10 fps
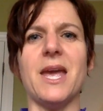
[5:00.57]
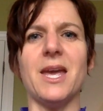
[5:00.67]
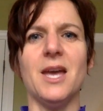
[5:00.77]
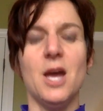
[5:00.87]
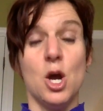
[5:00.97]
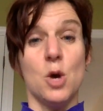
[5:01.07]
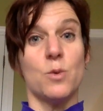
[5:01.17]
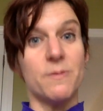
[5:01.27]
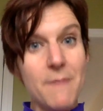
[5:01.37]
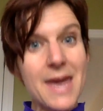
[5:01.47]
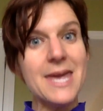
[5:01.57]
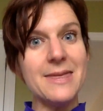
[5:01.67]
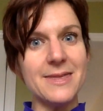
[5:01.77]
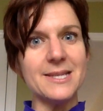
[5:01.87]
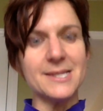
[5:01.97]
me with
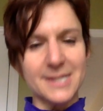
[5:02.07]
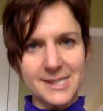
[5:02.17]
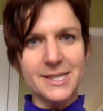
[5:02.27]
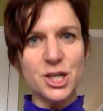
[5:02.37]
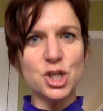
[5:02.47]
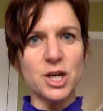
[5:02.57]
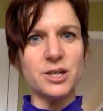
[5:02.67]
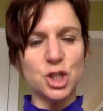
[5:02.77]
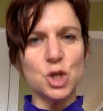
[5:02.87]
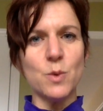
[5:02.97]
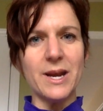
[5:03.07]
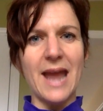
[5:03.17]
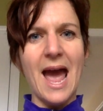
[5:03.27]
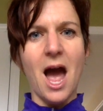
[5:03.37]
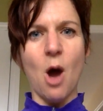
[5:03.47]
making this decision to do it
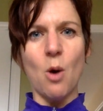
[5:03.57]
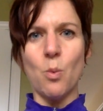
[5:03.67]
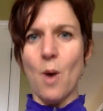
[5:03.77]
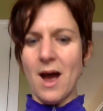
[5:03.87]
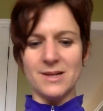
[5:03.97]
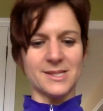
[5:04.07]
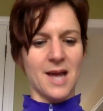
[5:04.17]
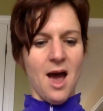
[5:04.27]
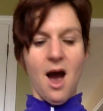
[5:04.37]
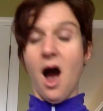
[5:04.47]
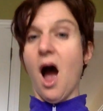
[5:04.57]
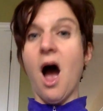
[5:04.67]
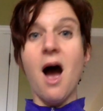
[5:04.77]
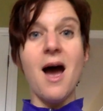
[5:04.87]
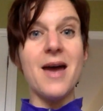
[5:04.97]
now was
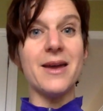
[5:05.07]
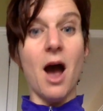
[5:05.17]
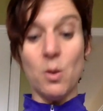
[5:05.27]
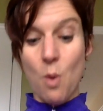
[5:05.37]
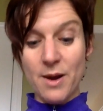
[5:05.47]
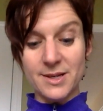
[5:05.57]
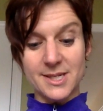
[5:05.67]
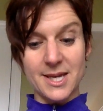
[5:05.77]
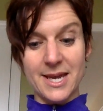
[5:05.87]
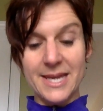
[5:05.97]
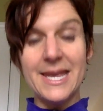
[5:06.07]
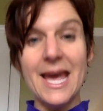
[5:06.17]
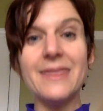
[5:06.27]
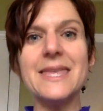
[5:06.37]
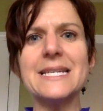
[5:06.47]
I I wanted to
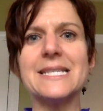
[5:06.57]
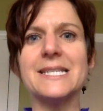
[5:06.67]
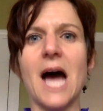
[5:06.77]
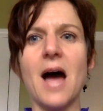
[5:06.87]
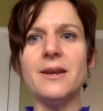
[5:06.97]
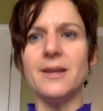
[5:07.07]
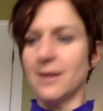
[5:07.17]
get this done,